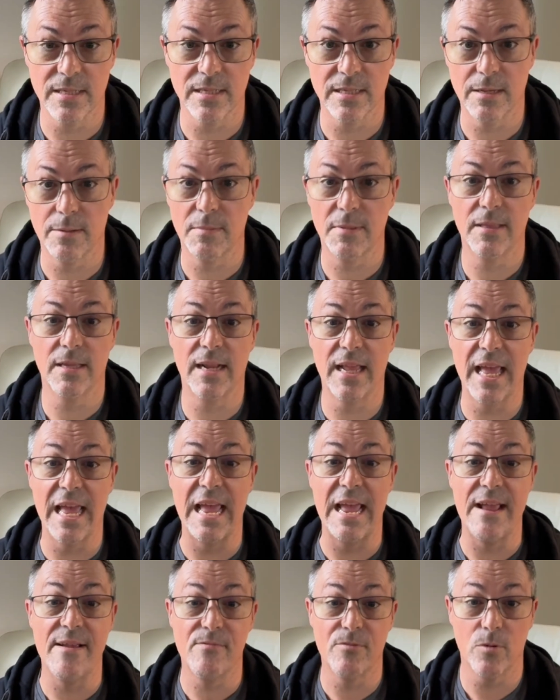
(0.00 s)
something that
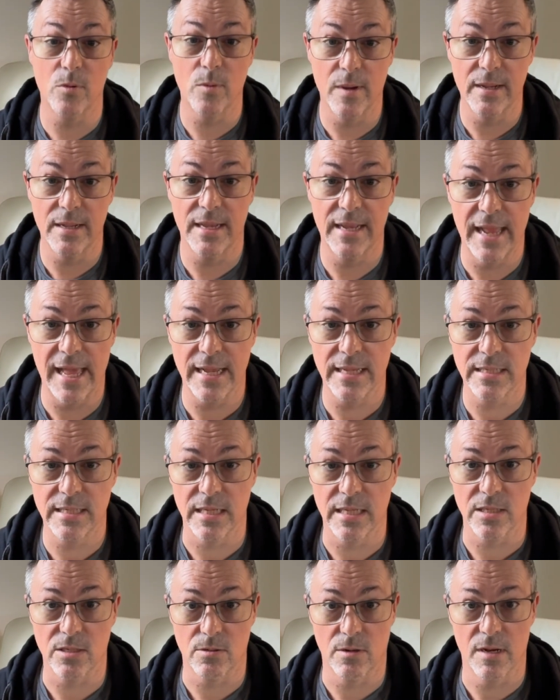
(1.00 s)
everyone can
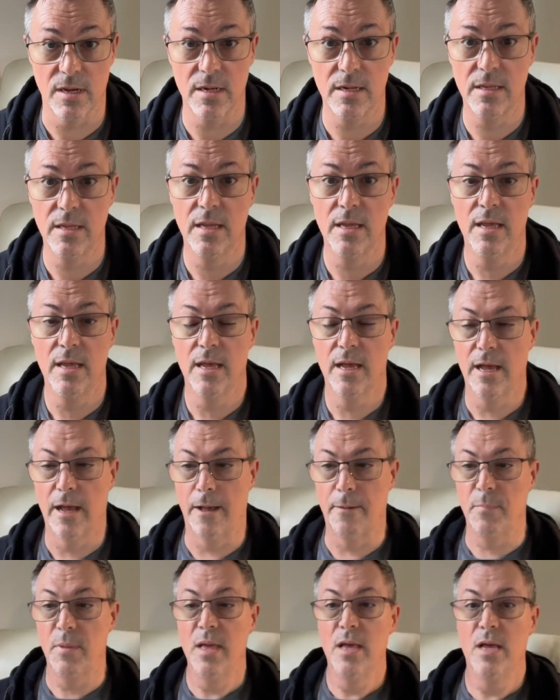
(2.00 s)
access,
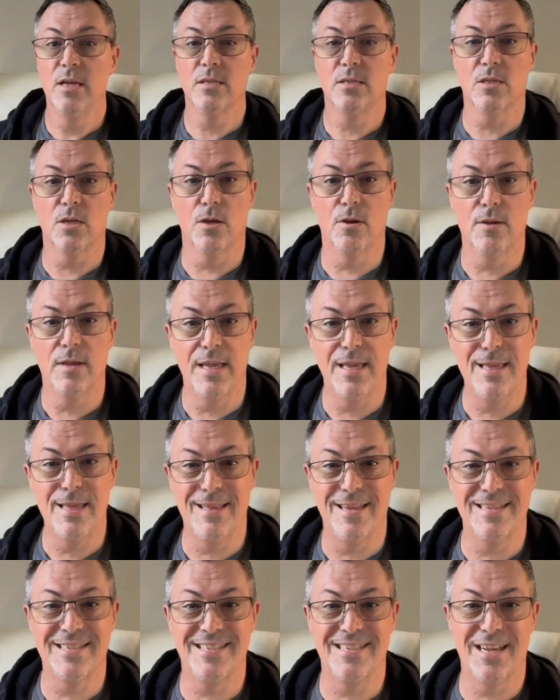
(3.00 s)
right? So he
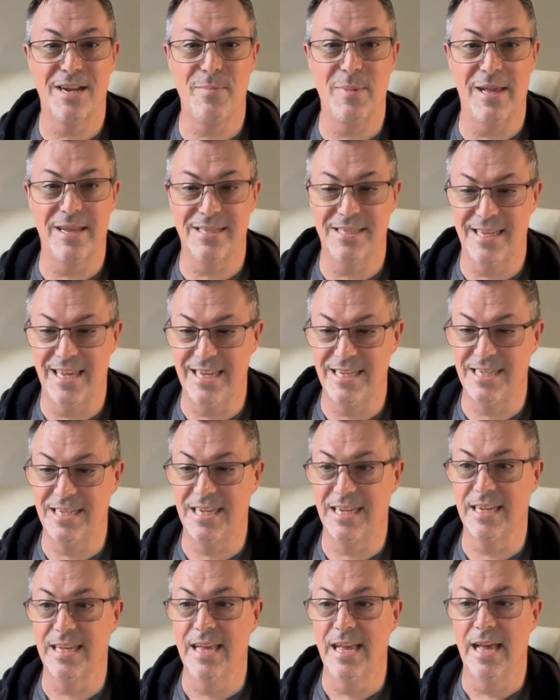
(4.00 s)
then set about
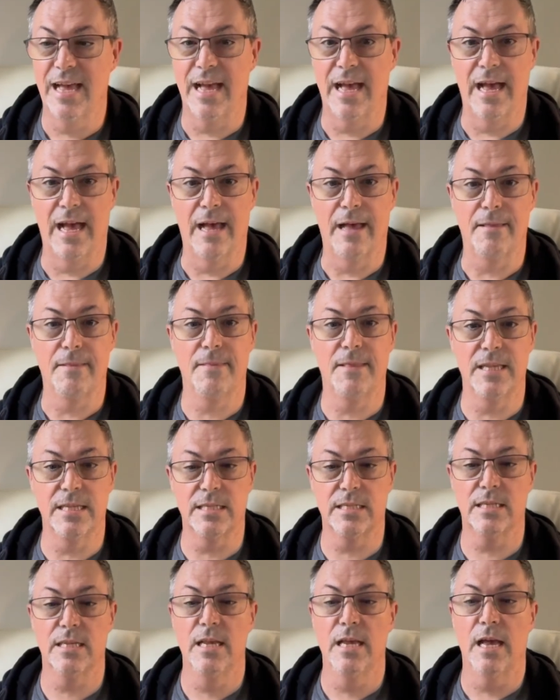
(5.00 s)
teaching
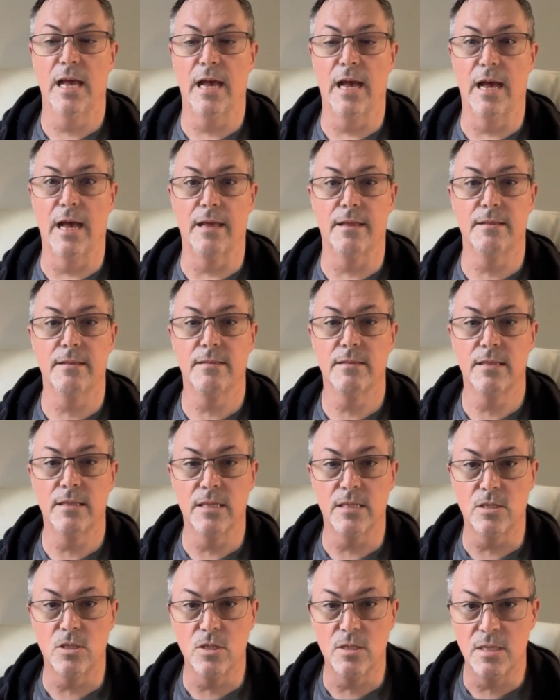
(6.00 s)
this
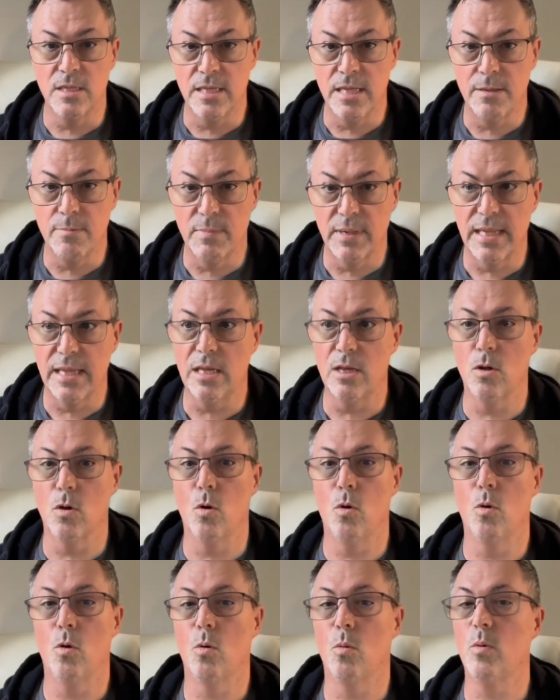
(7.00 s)
Nimlik,
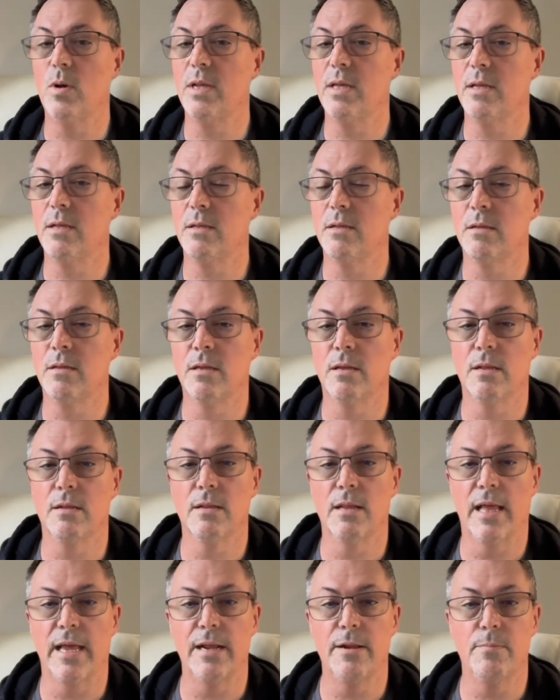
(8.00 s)
or what he
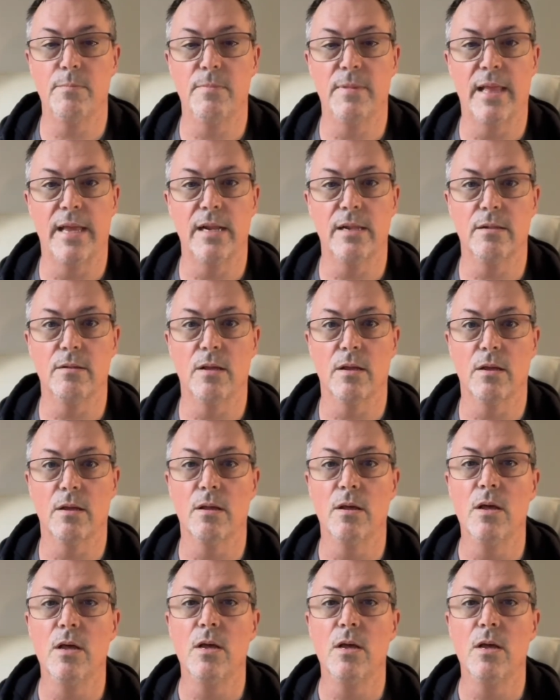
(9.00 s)
later